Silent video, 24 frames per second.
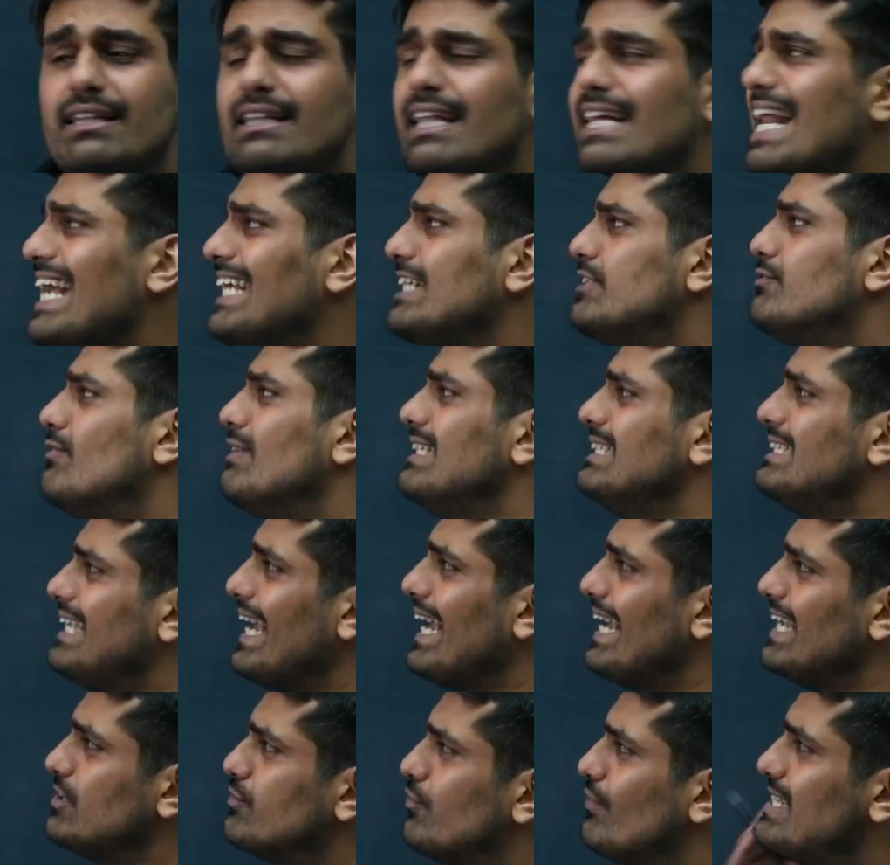next one
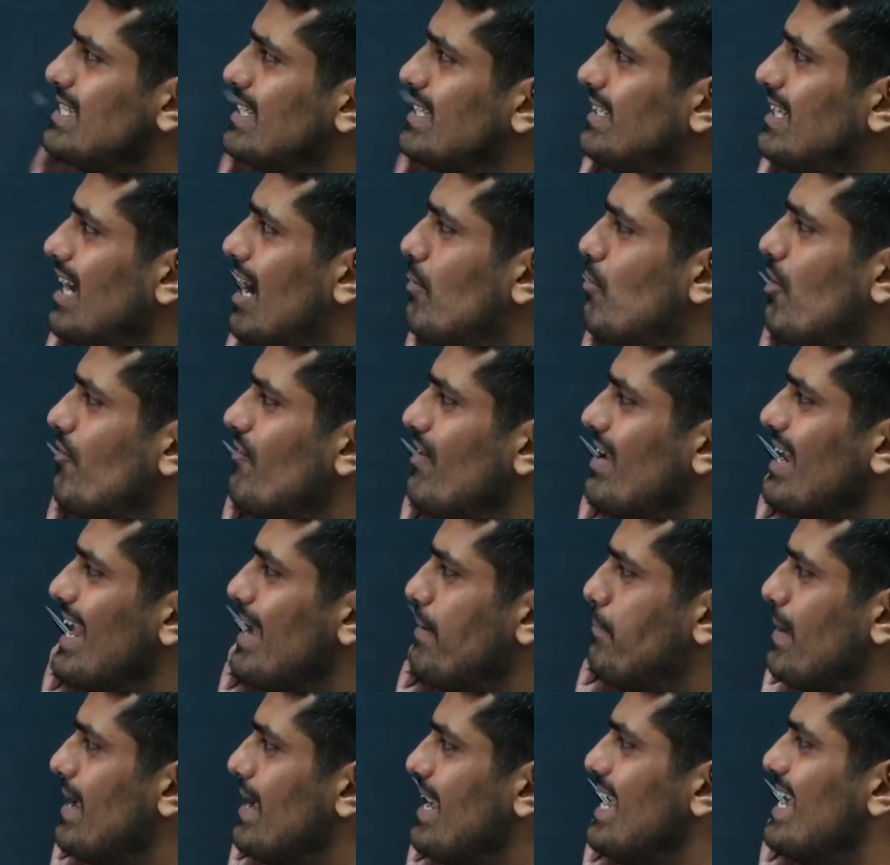says which term of an
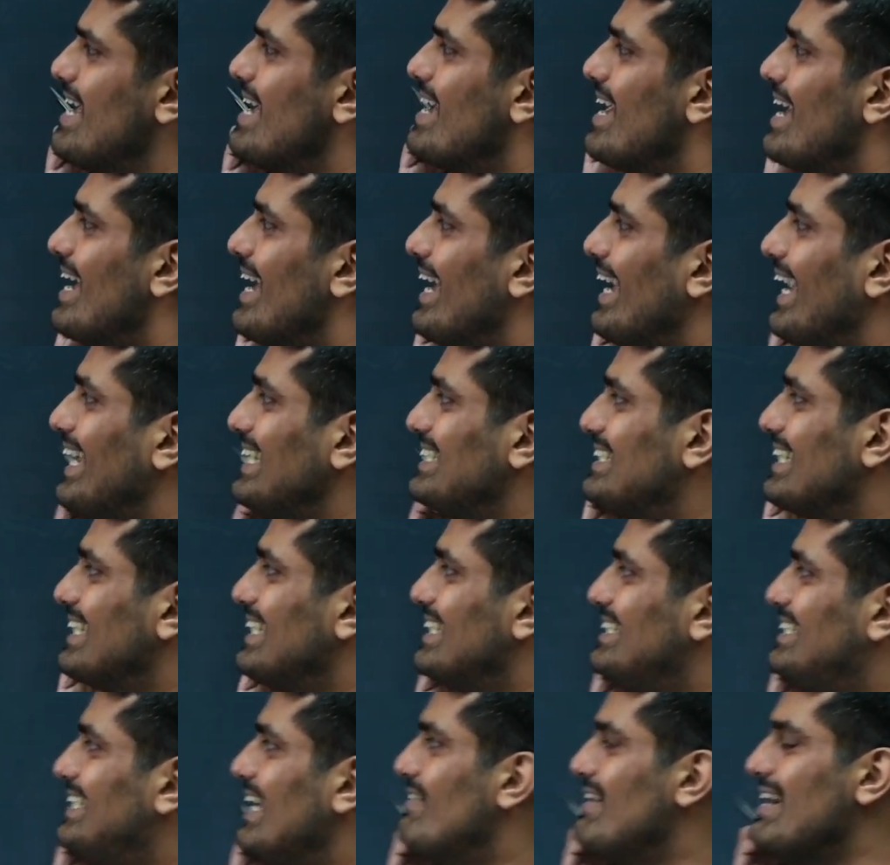AP is
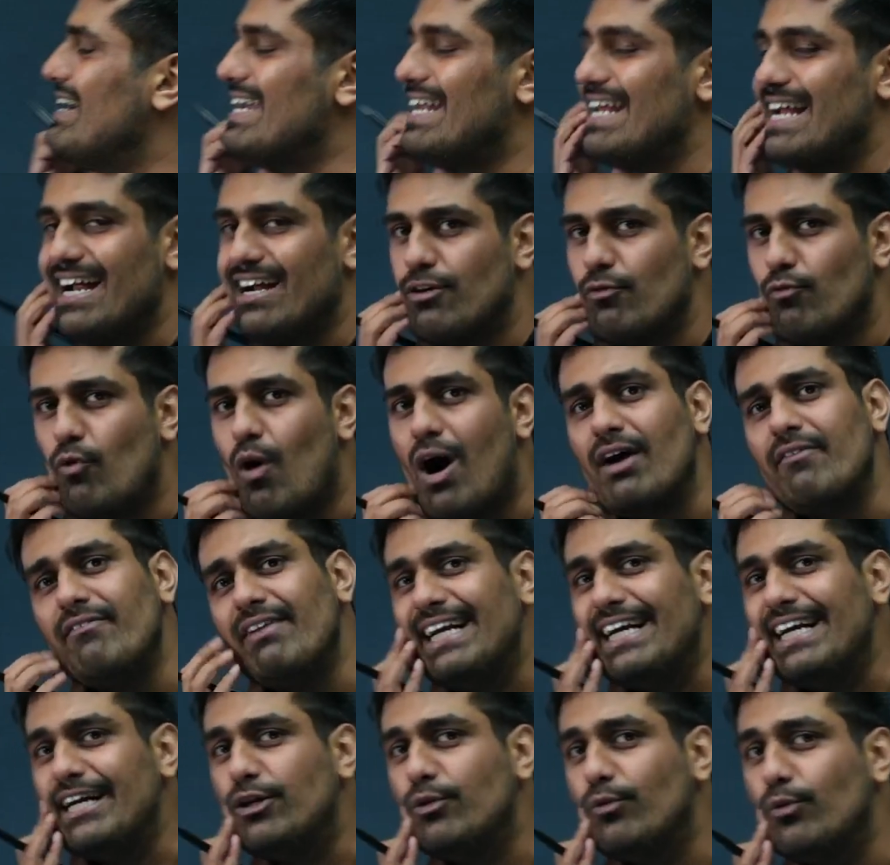78. What we need
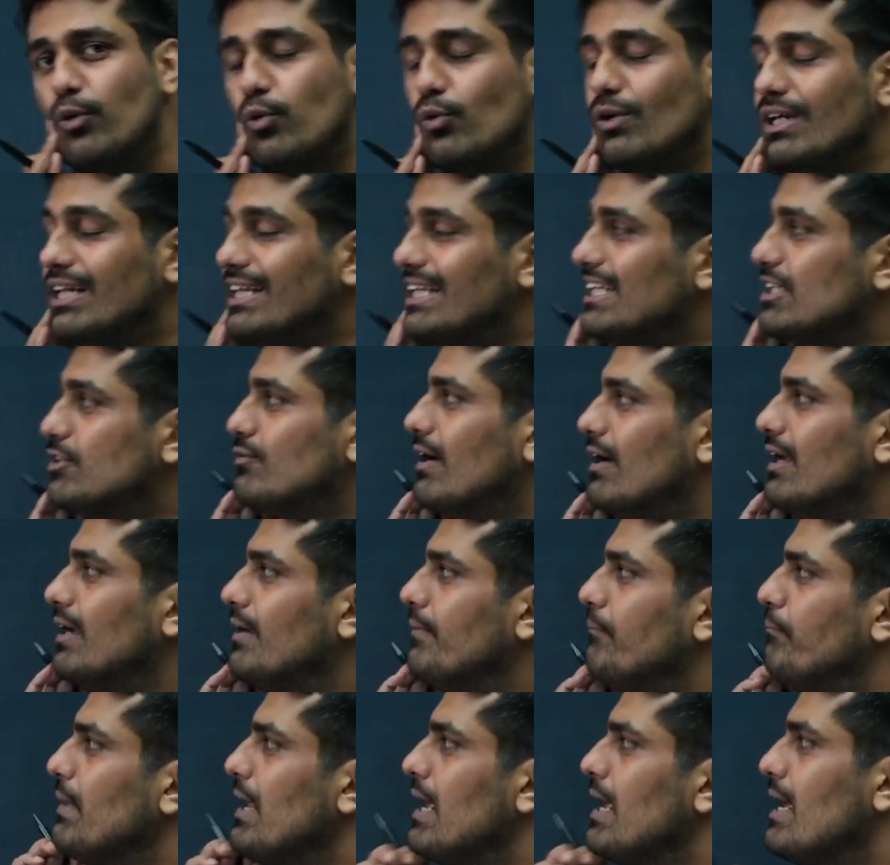to do in this one?
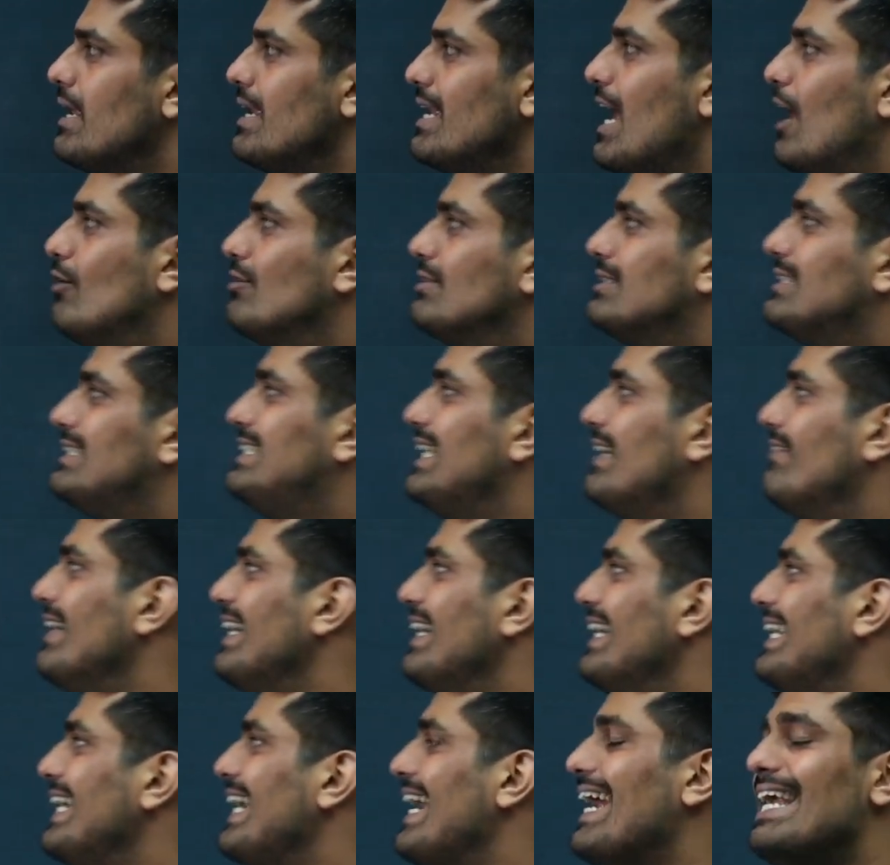Now
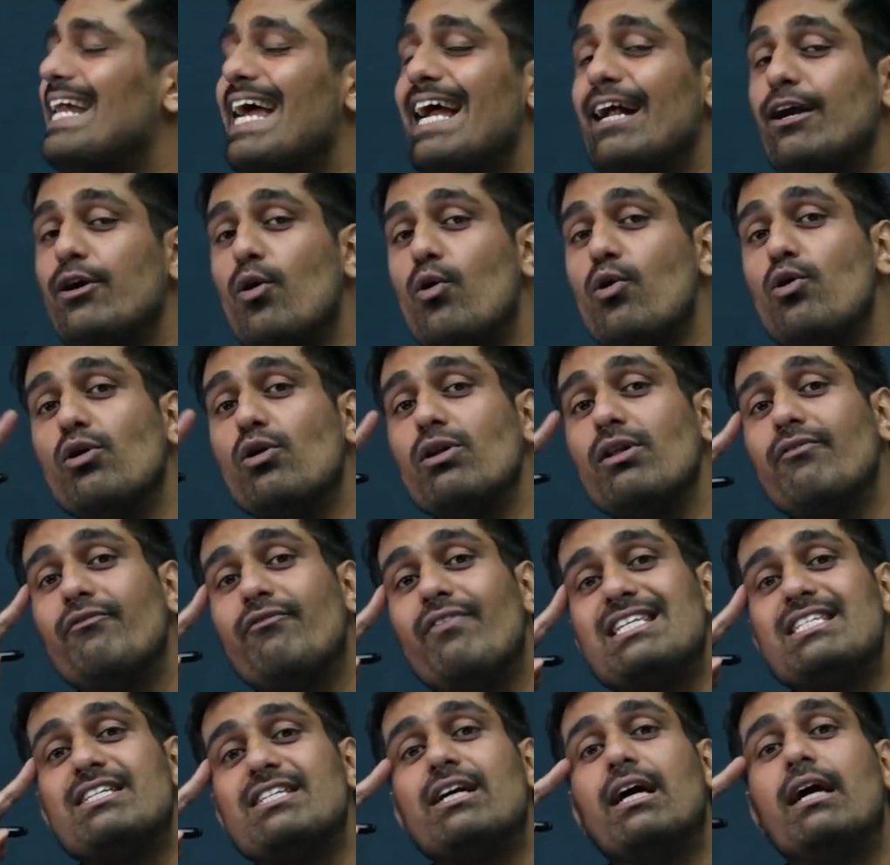78, I don't know the which
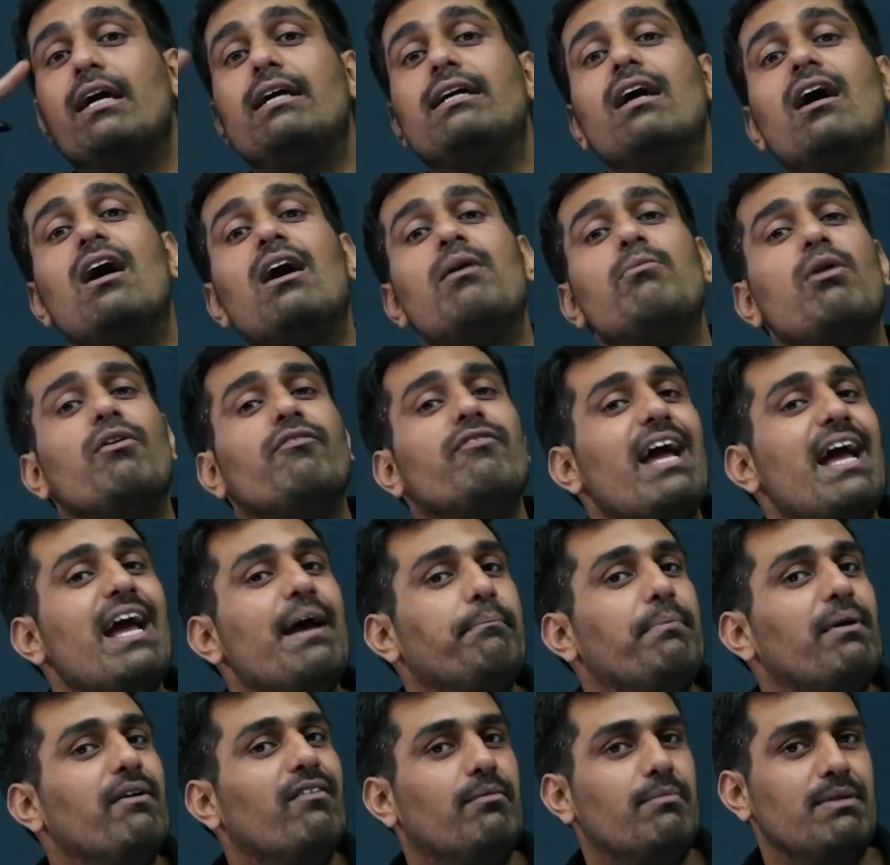term of the AP
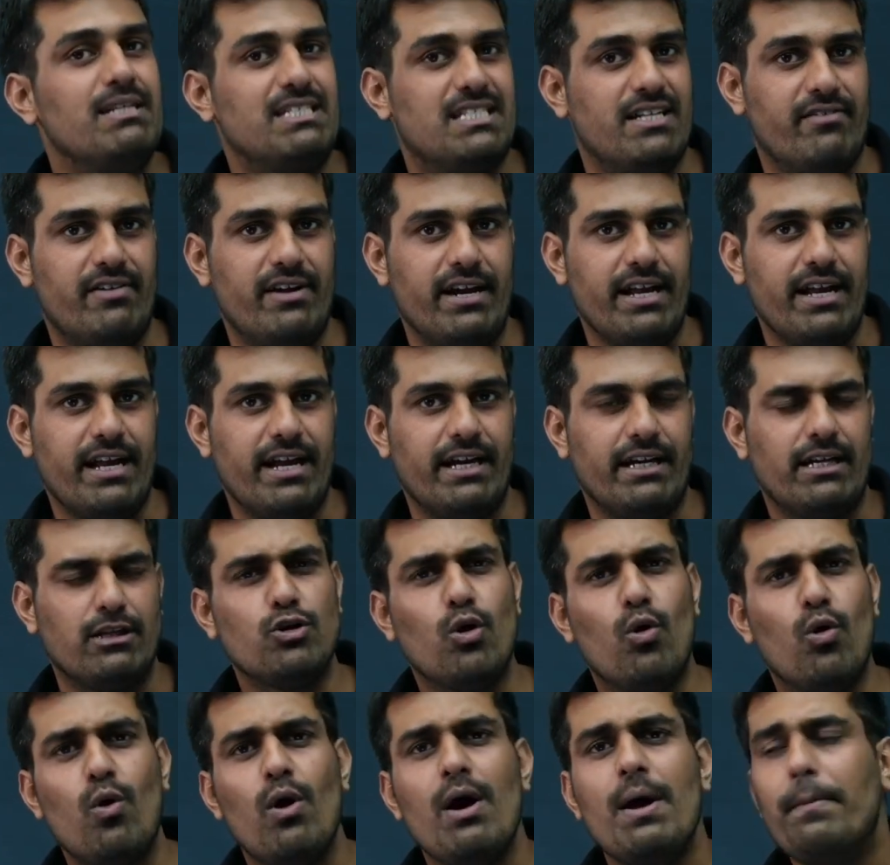will be 78. So
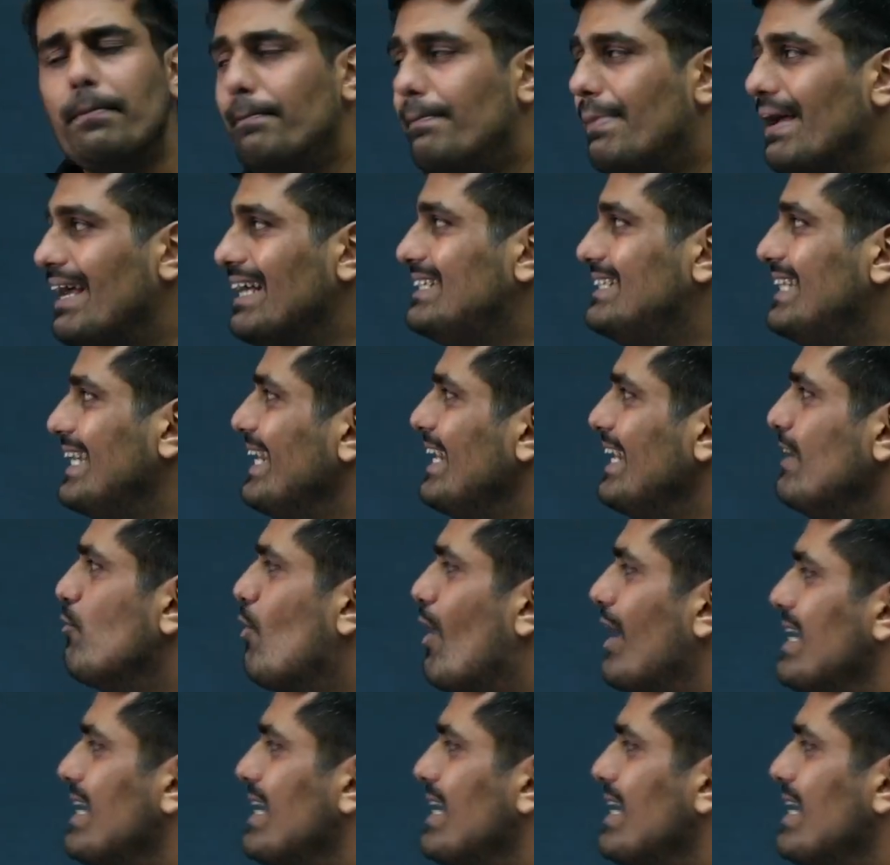basically what is